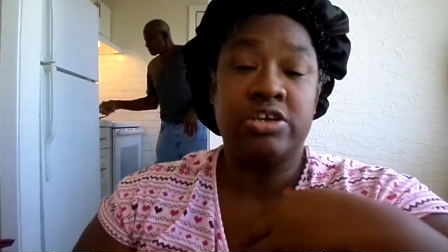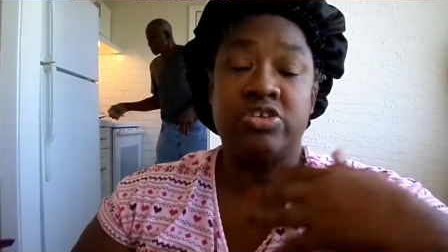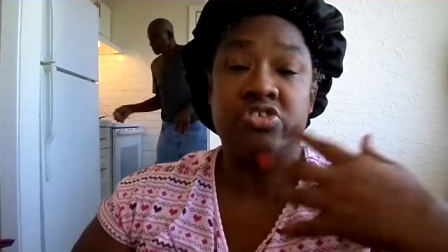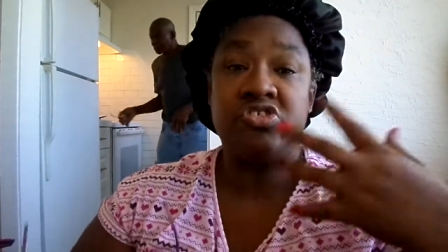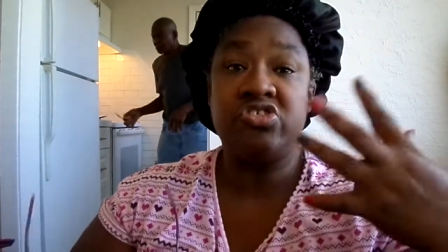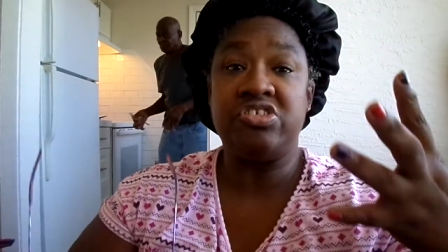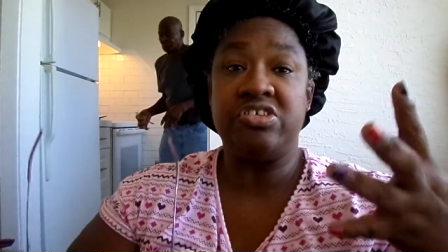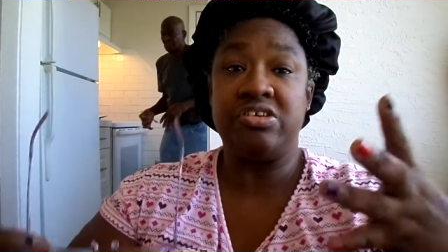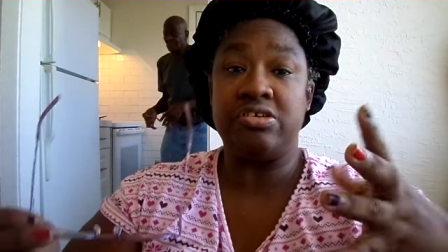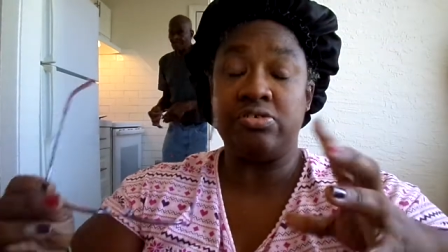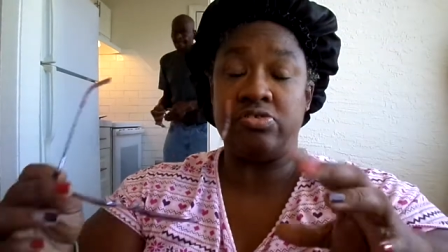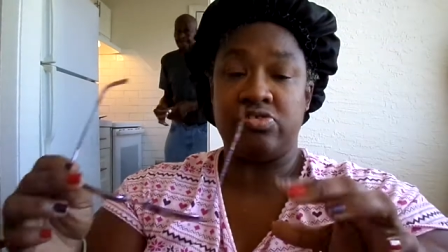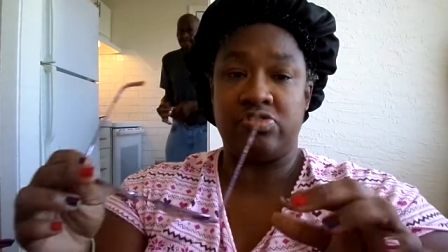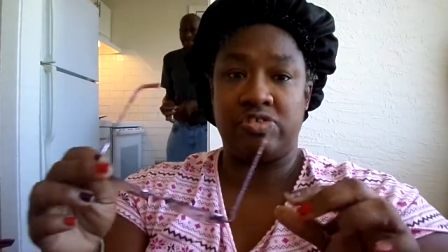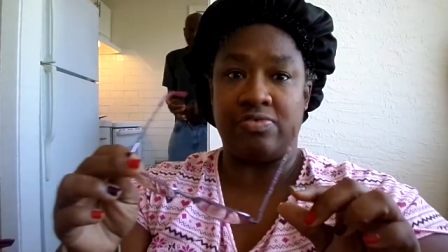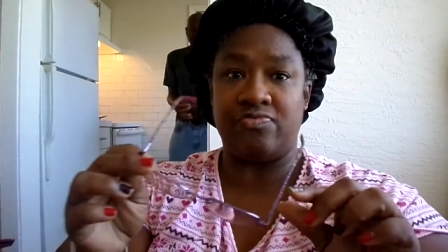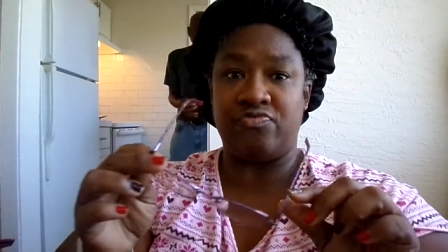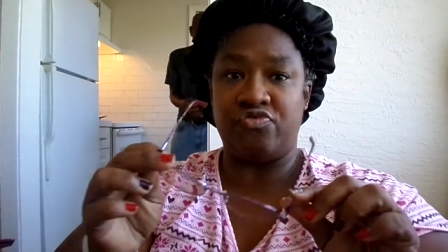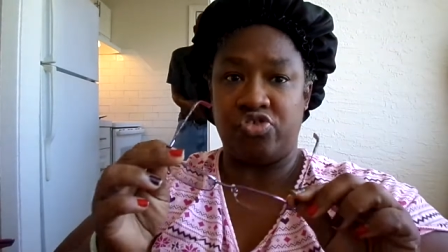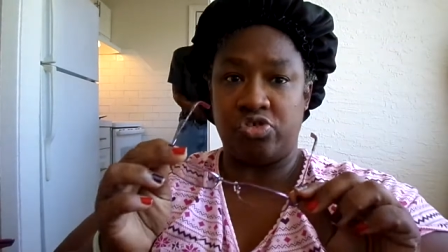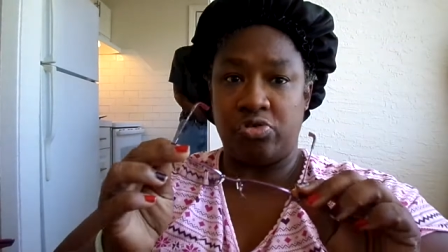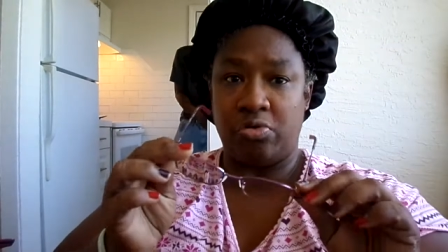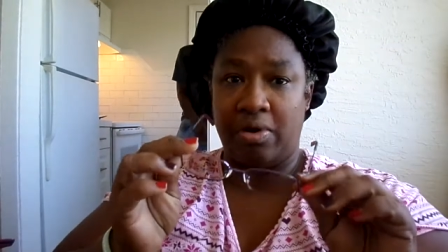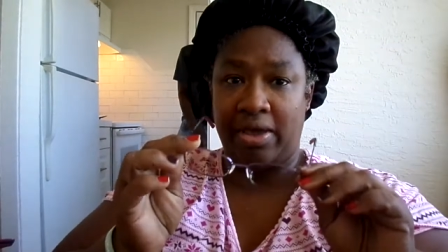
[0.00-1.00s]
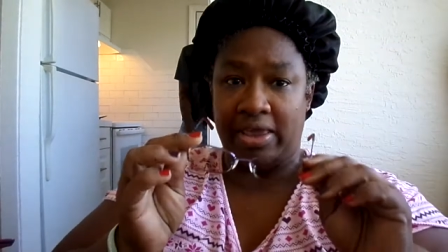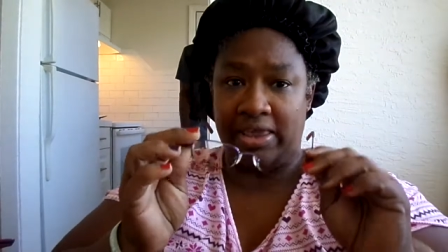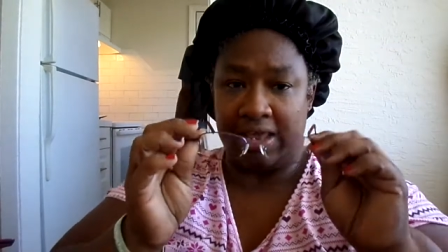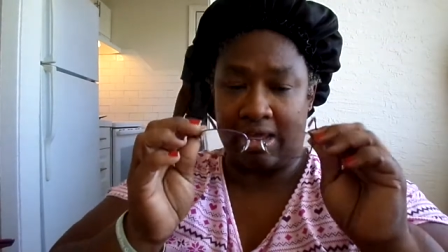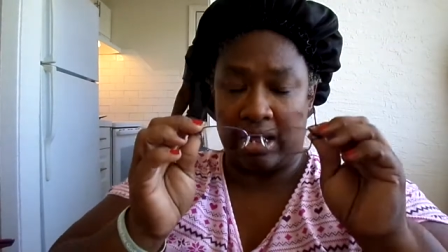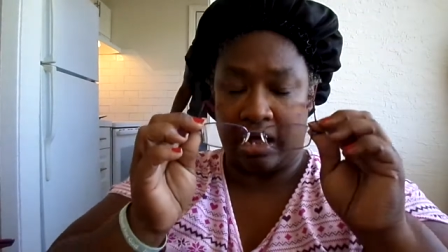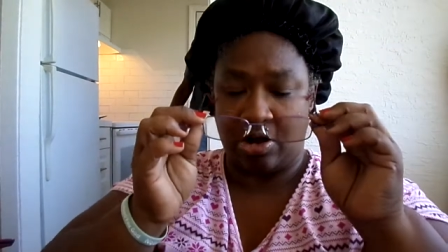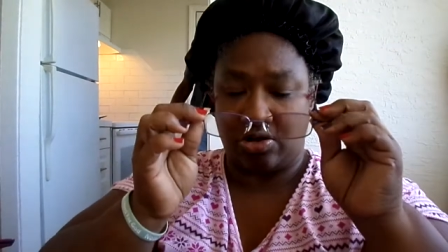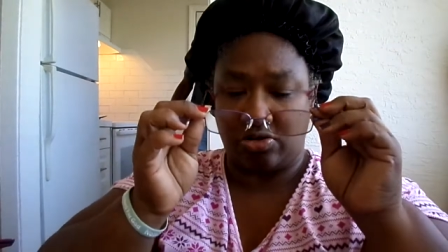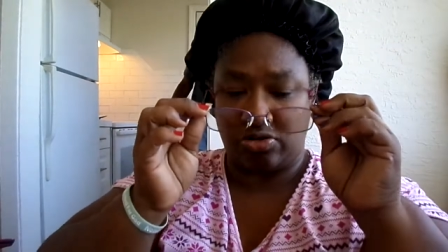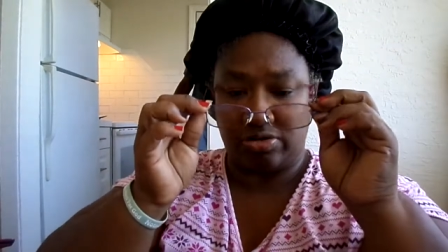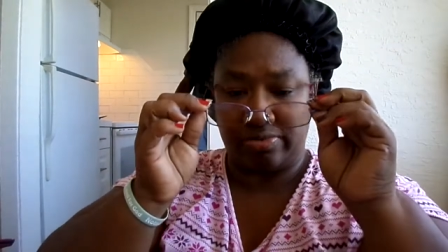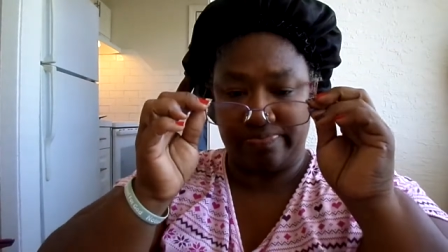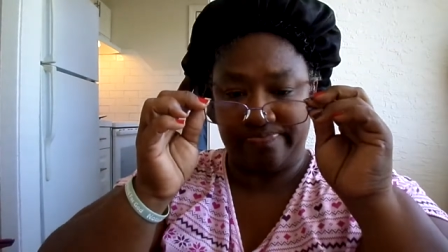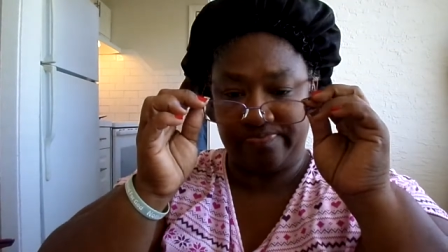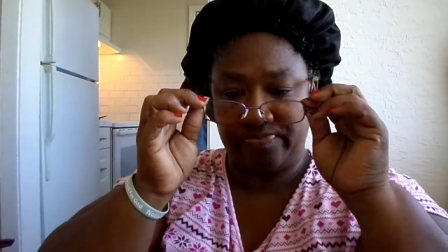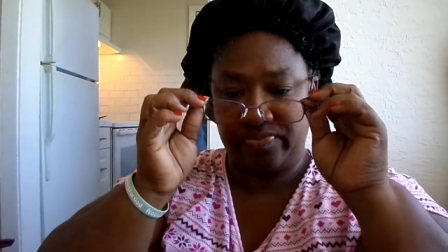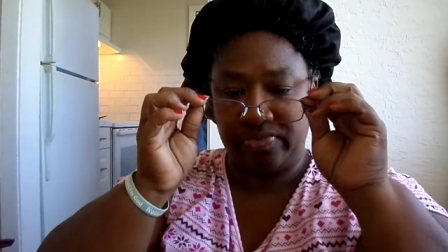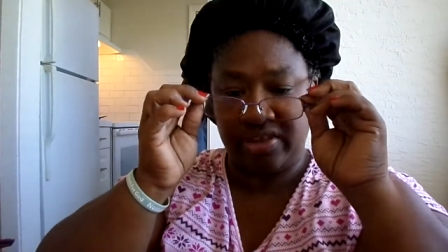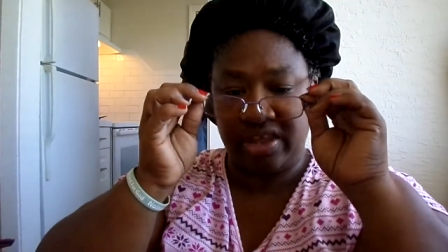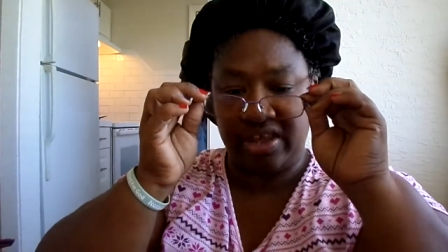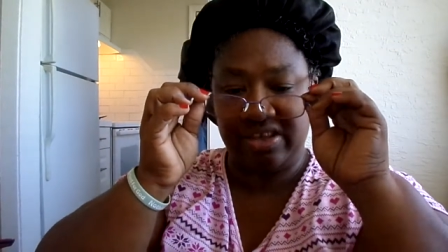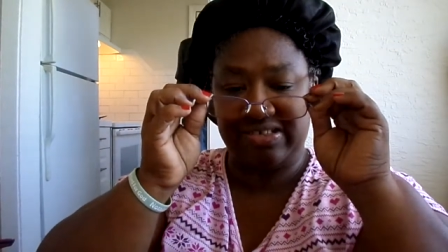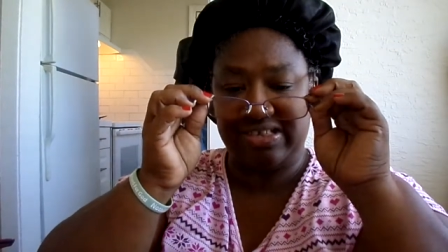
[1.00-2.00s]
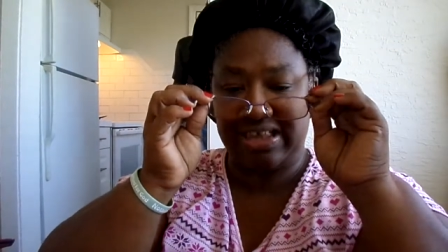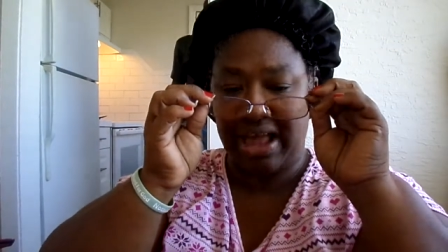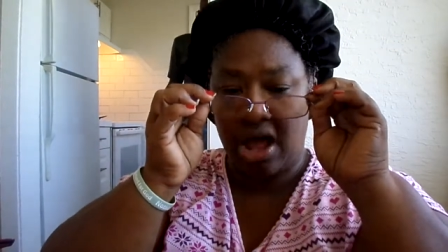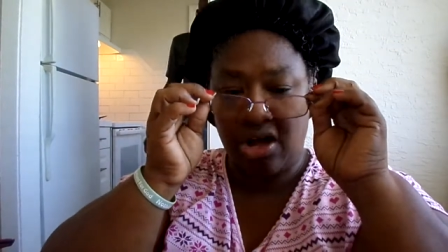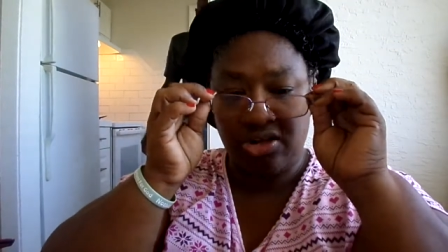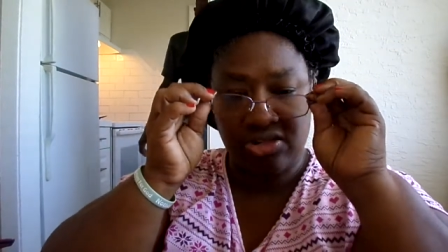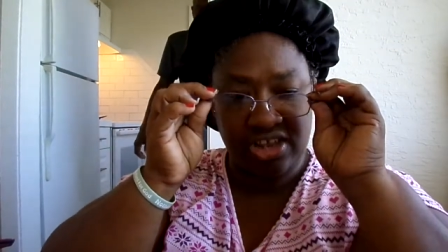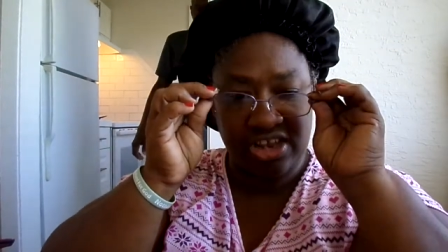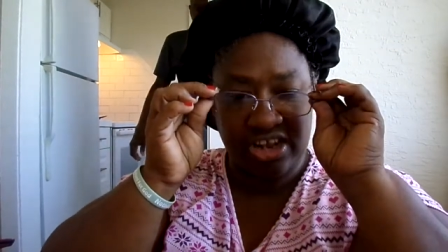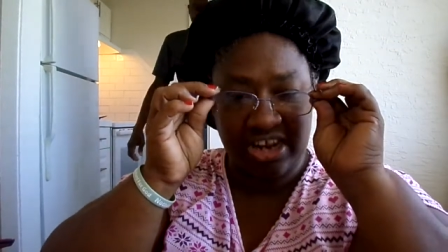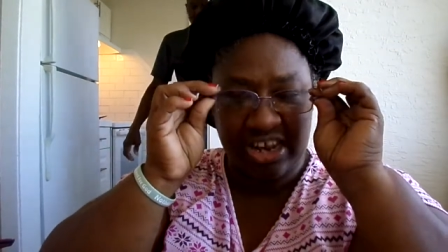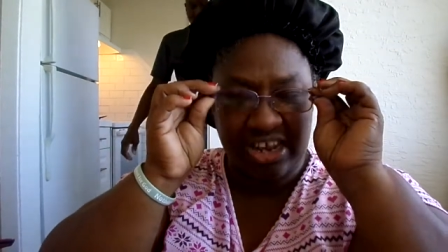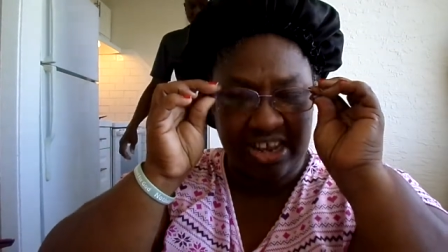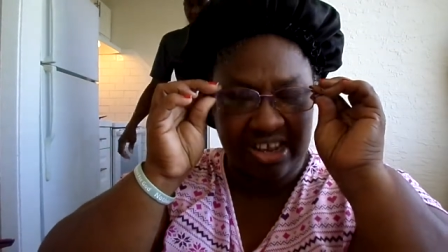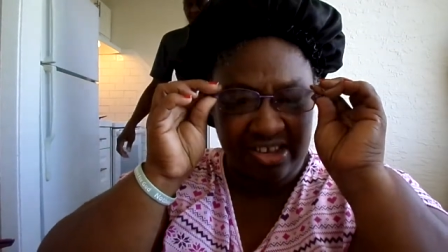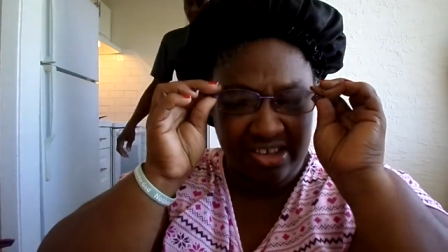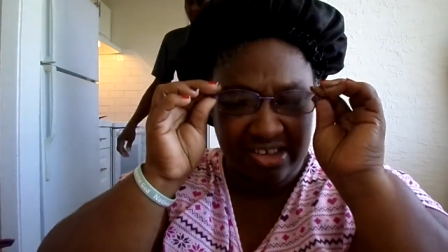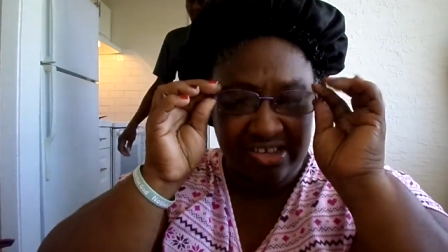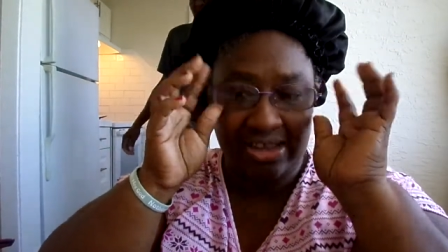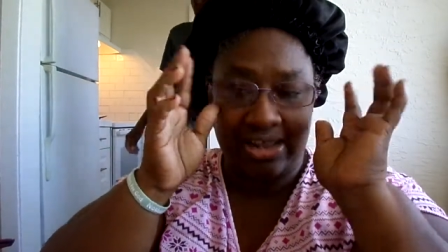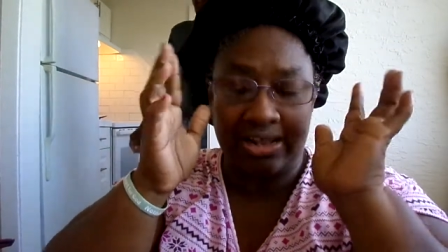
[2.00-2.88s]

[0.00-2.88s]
tears of joy, y'all. That's all it is.